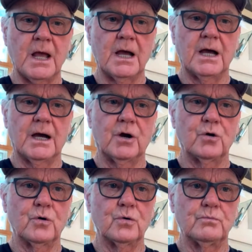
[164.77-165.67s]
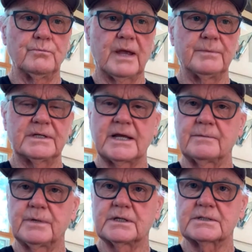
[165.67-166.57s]
maybe
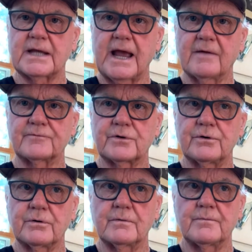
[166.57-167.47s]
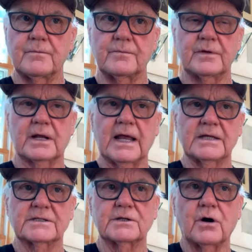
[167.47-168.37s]
10 minutes after the
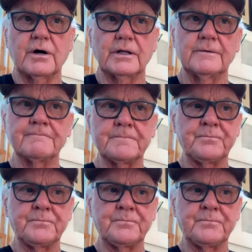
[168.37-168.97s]
class started.